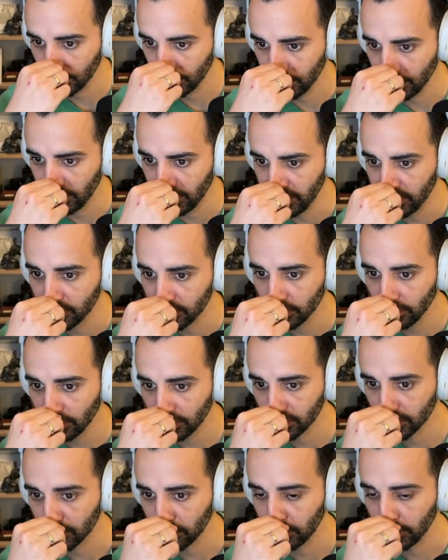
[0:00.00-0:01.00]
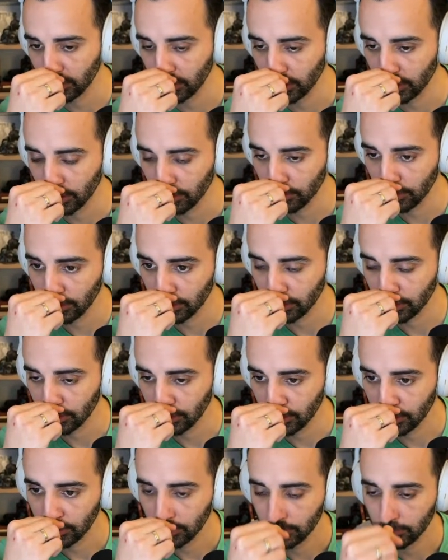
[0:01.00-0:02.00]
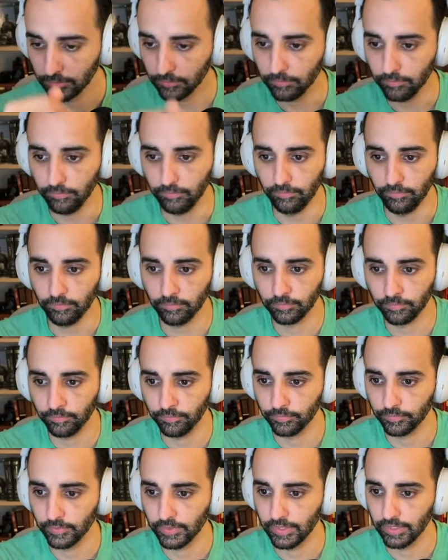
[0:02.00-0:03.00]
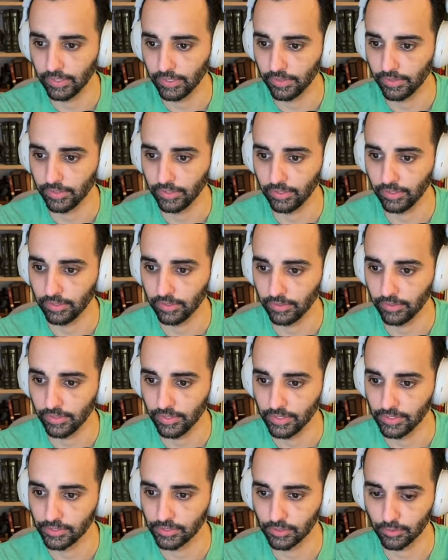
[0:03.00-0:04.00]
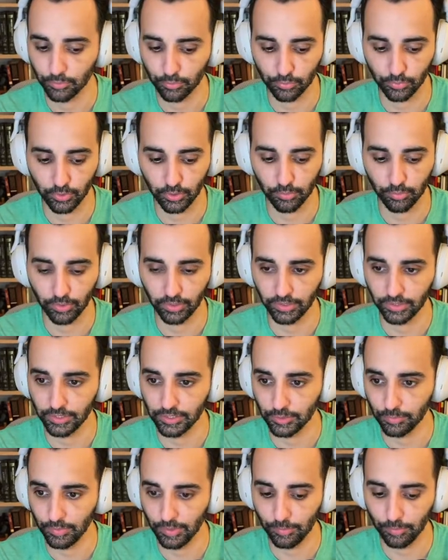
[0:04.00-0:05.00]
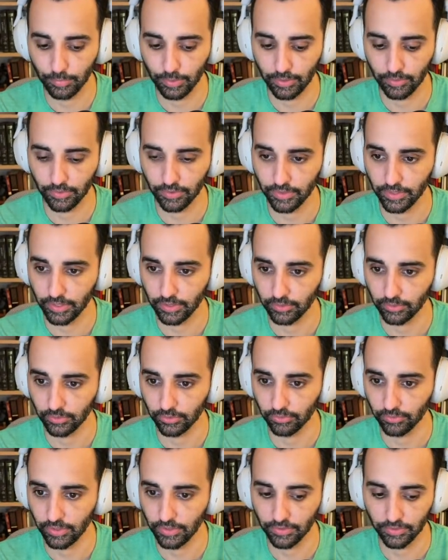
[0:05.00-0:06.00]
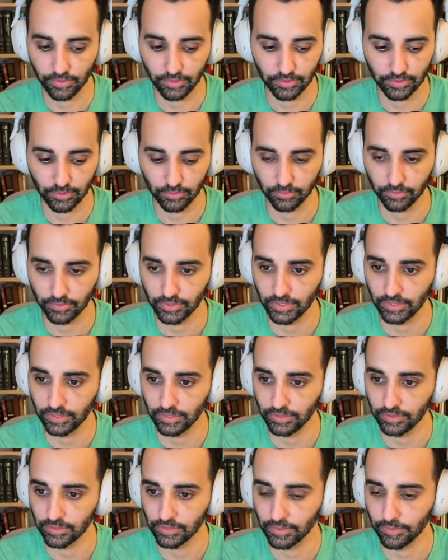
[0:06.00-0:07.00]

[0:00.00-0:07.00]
These are lost when combat. And I think this could probably just be parenthetical rather than its own sentence.